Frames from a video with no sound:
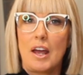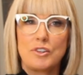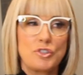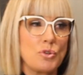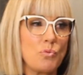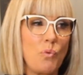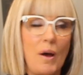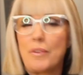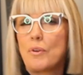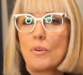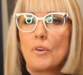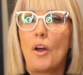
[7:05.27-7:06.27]
as to
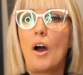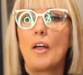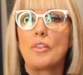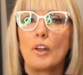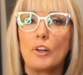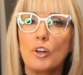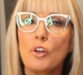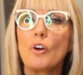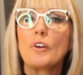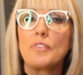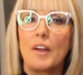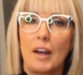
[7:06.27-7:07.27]
whether or not the
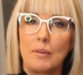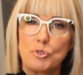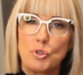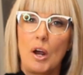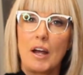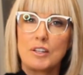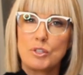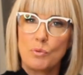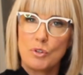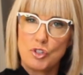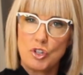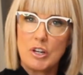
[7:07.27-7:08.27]
look that I'm trying to
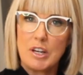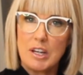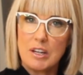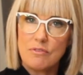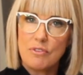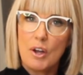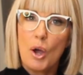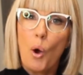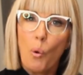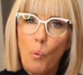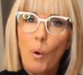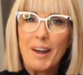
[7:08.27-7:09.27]
achieve,
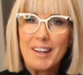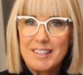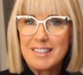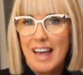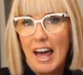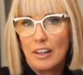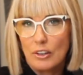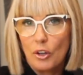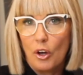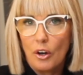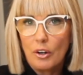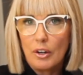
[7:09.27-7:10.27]
what is that
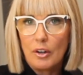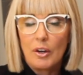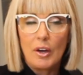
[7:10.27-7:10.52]
look,